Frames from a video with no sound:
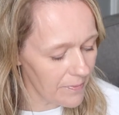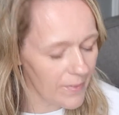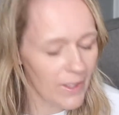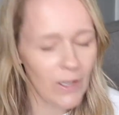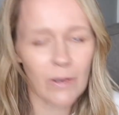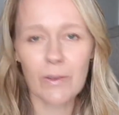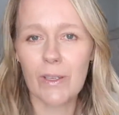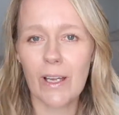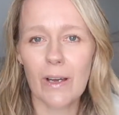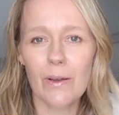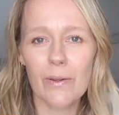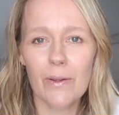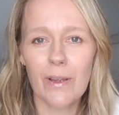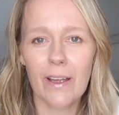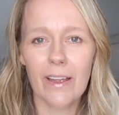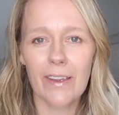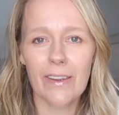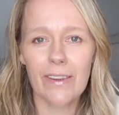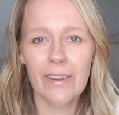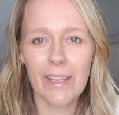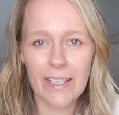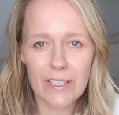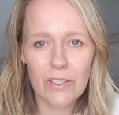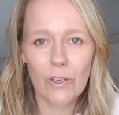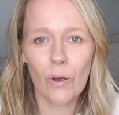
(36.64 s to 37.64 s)
although
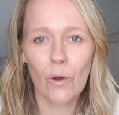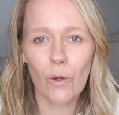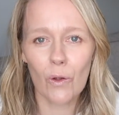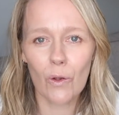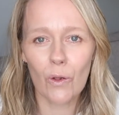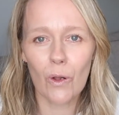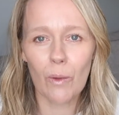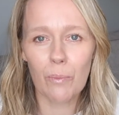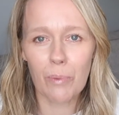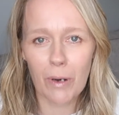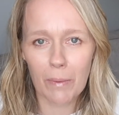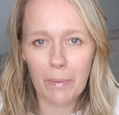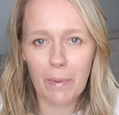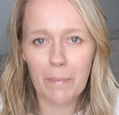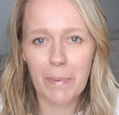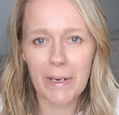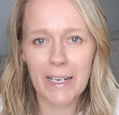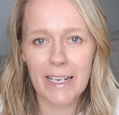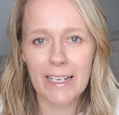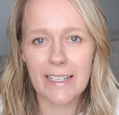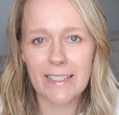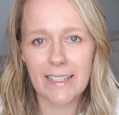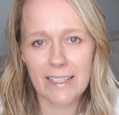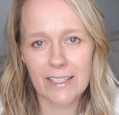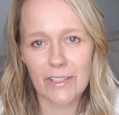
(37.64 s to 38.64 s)
this haul
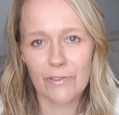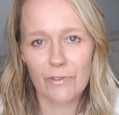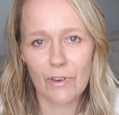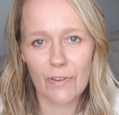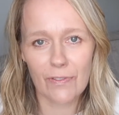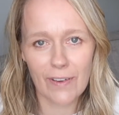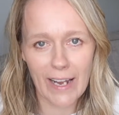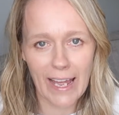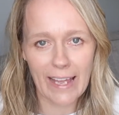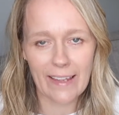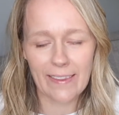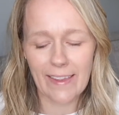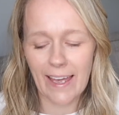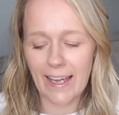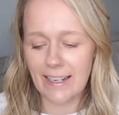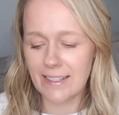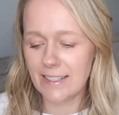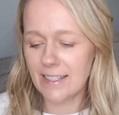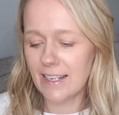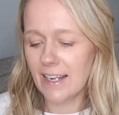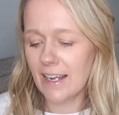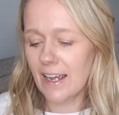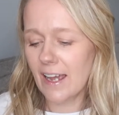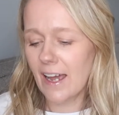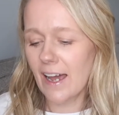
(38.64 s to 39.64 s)
probably doesn't reflect that.
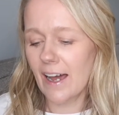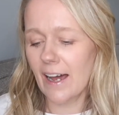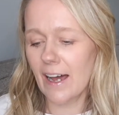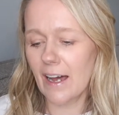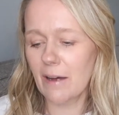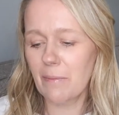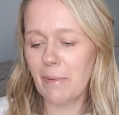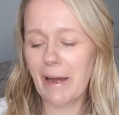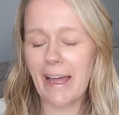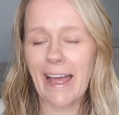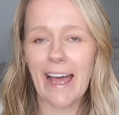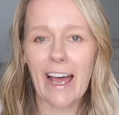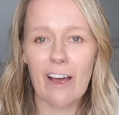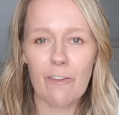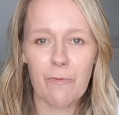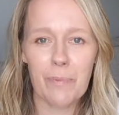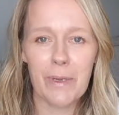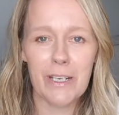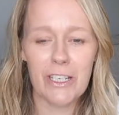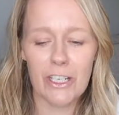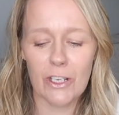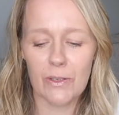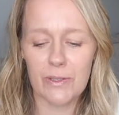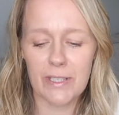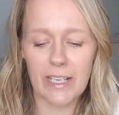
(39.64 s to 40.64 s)
I have
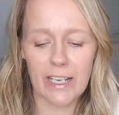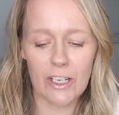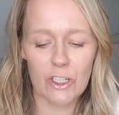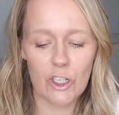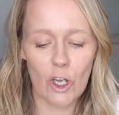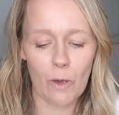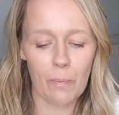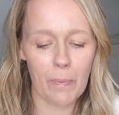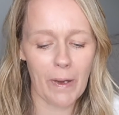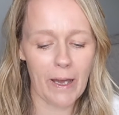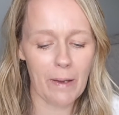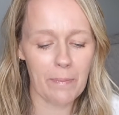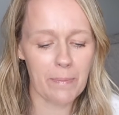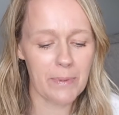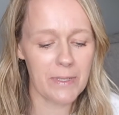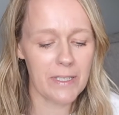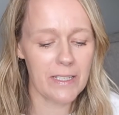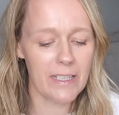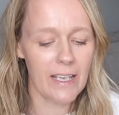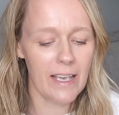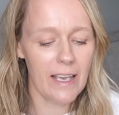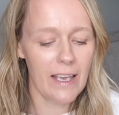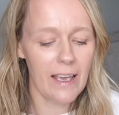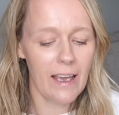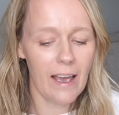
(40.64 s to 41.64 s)
been using
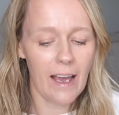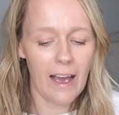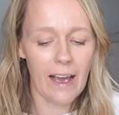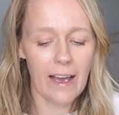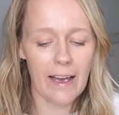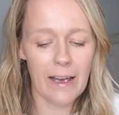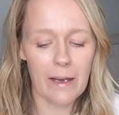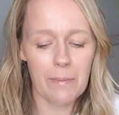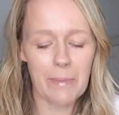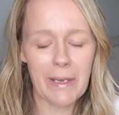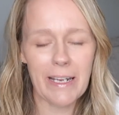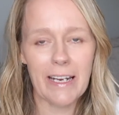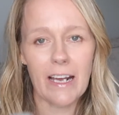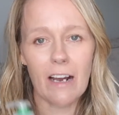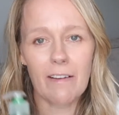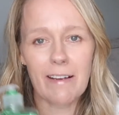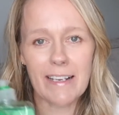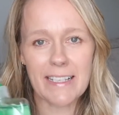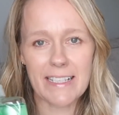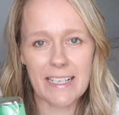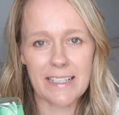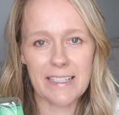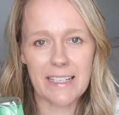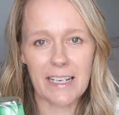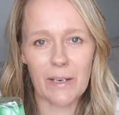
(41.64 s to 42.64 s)
top-ups in our
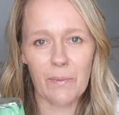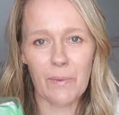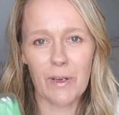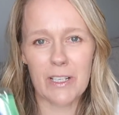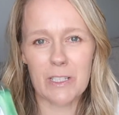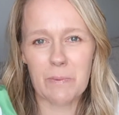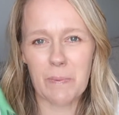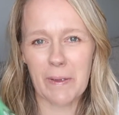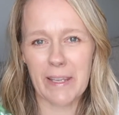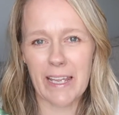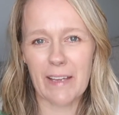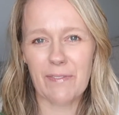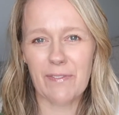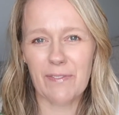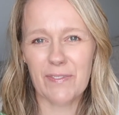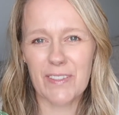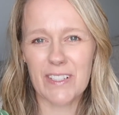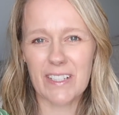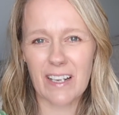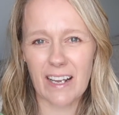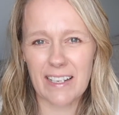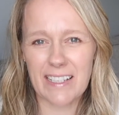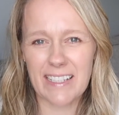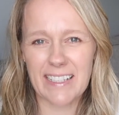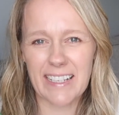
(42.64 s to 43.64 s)
existing ones, but they've
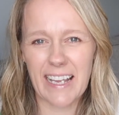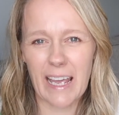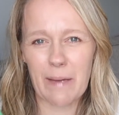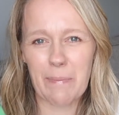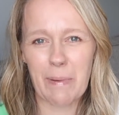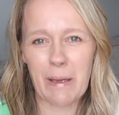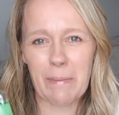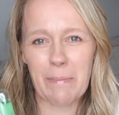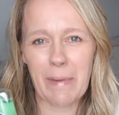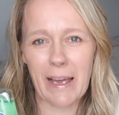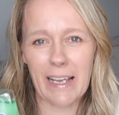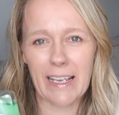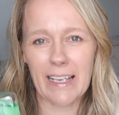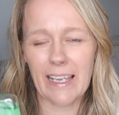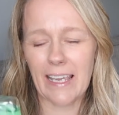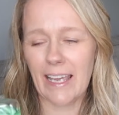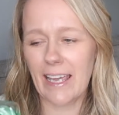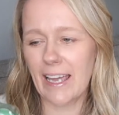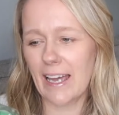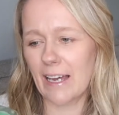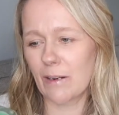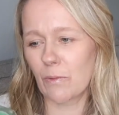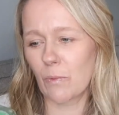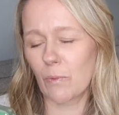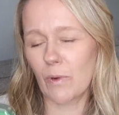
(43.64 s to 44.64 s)
started to get a bit
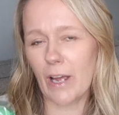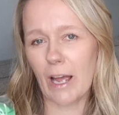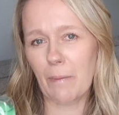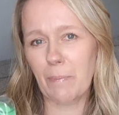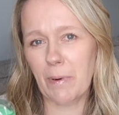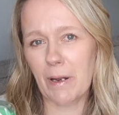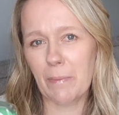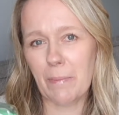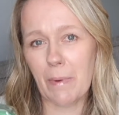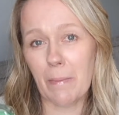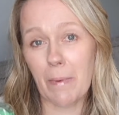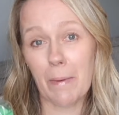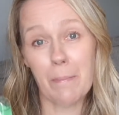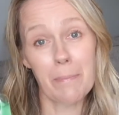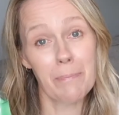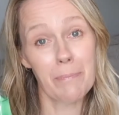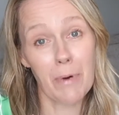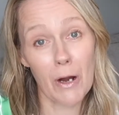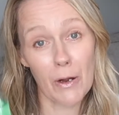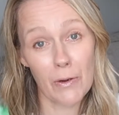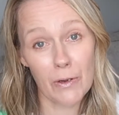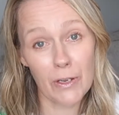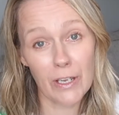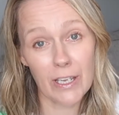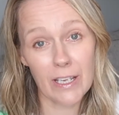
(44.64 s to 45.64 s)
manky and a couple of them are
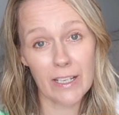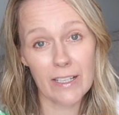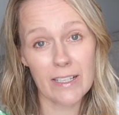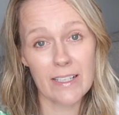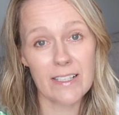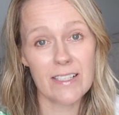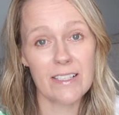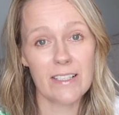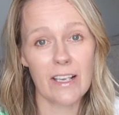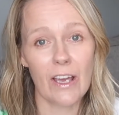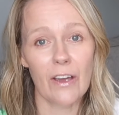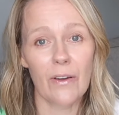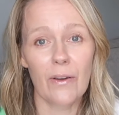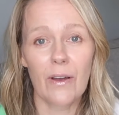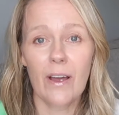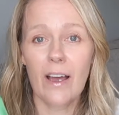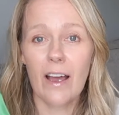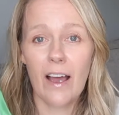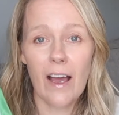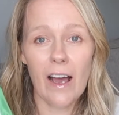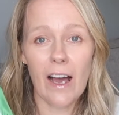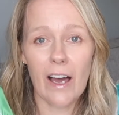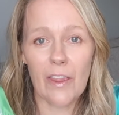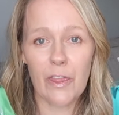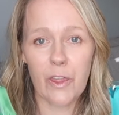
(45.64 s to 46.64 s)
broken, so
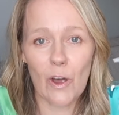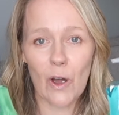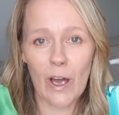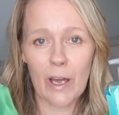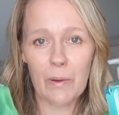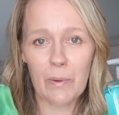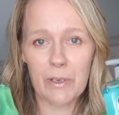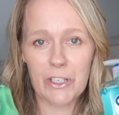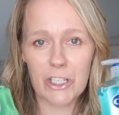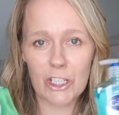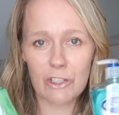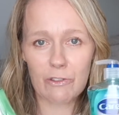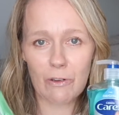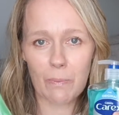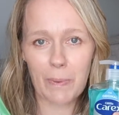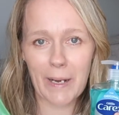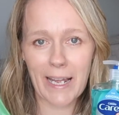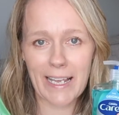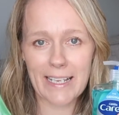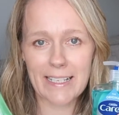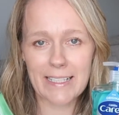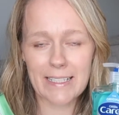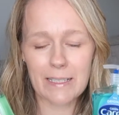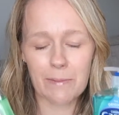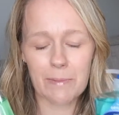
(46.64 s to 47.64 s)
I thought I would just
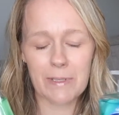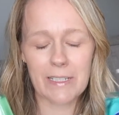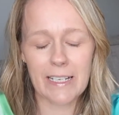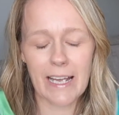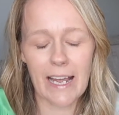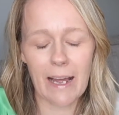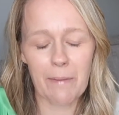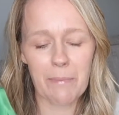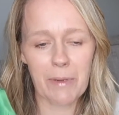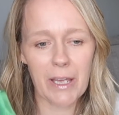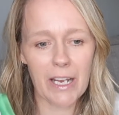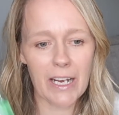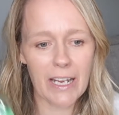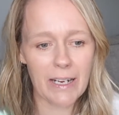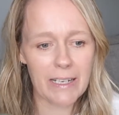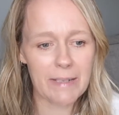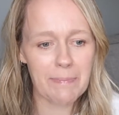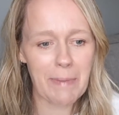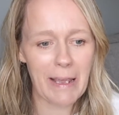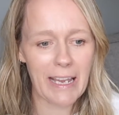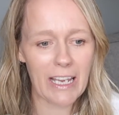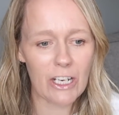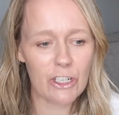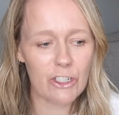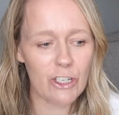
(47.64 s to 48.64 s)
replace them today. I'm going to
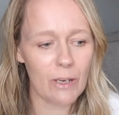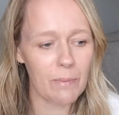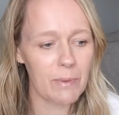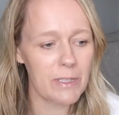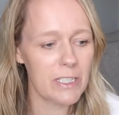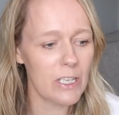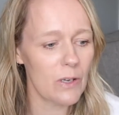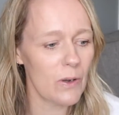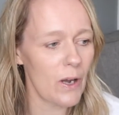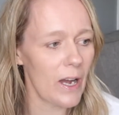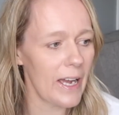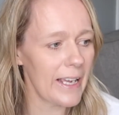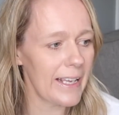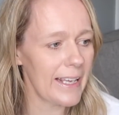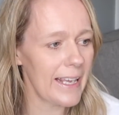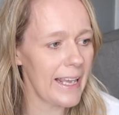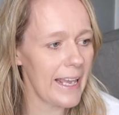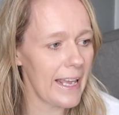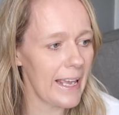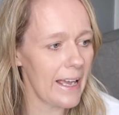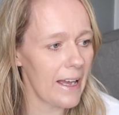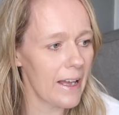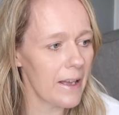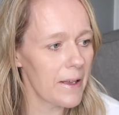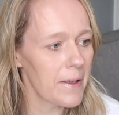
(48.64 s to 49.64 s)
make a trip to
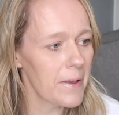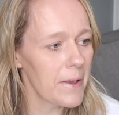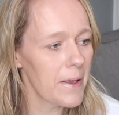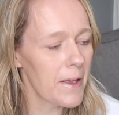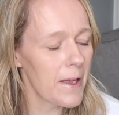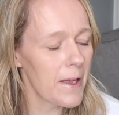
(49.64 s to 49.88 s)
IKEA